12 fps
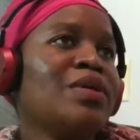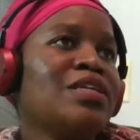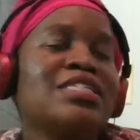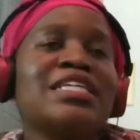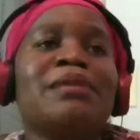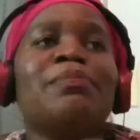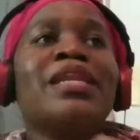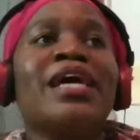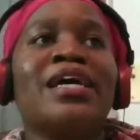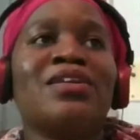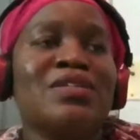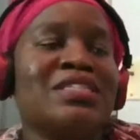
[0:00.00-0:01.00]
I don't want to
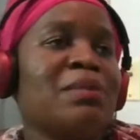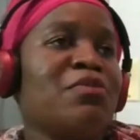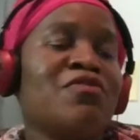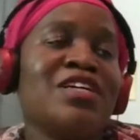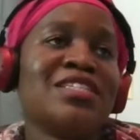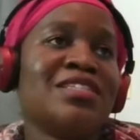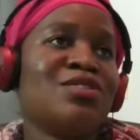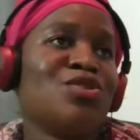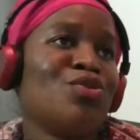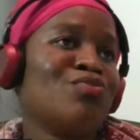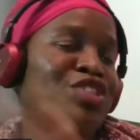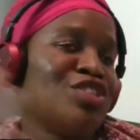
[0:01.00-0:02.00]
say plan because some of
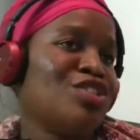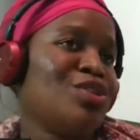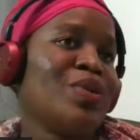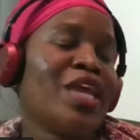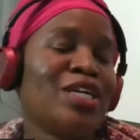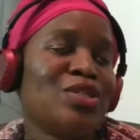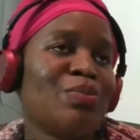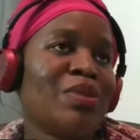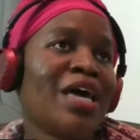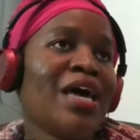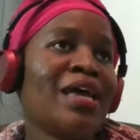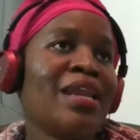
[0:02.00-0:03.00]
us don't like
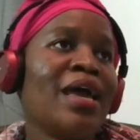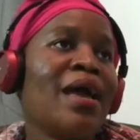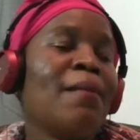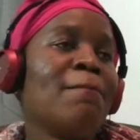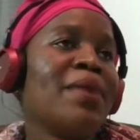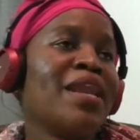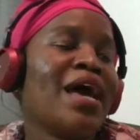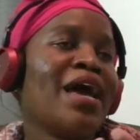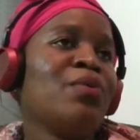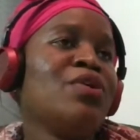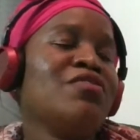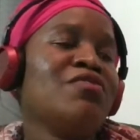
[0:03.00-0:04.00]
to plan, but
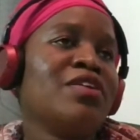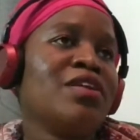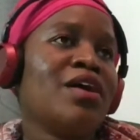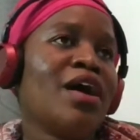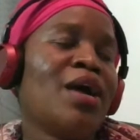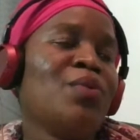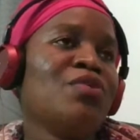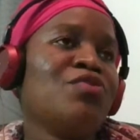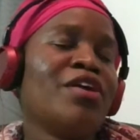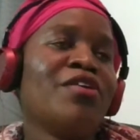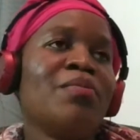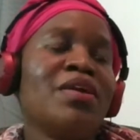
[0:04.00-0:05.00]
I would
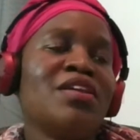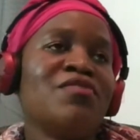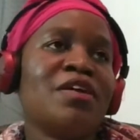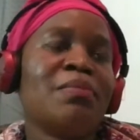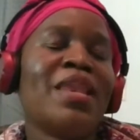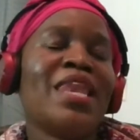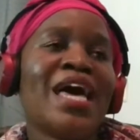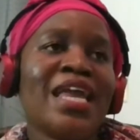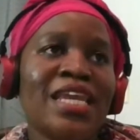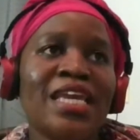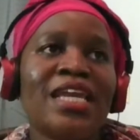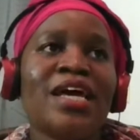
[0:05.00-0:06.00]
recommend even
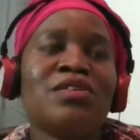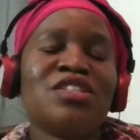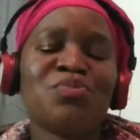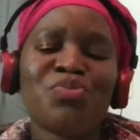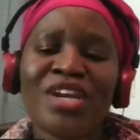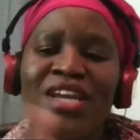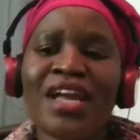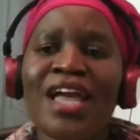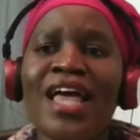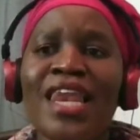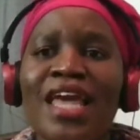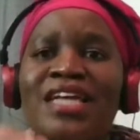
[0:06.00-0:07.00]
planning it out,
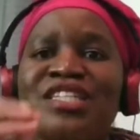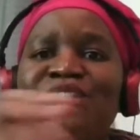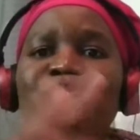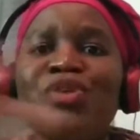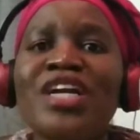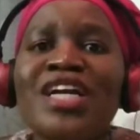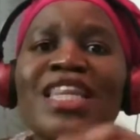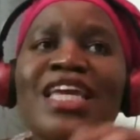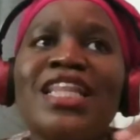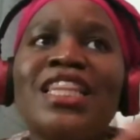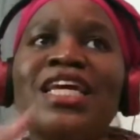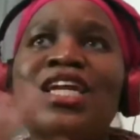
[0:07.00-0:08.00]

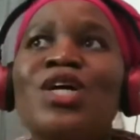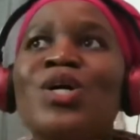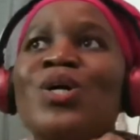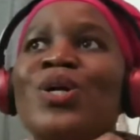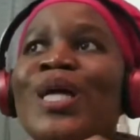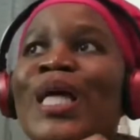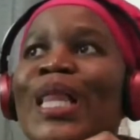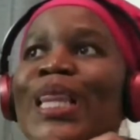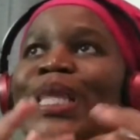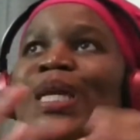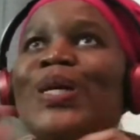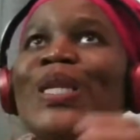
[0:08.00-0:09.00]
sprinkling little
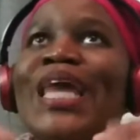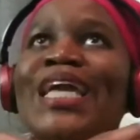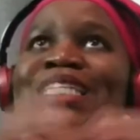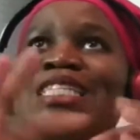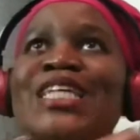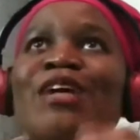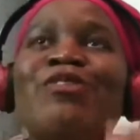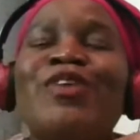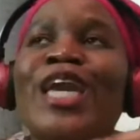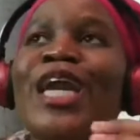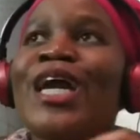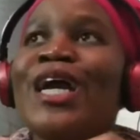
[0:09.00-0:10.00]
like
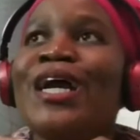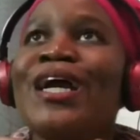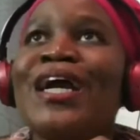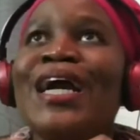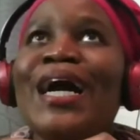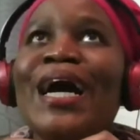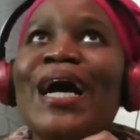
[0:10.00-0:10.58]
self-care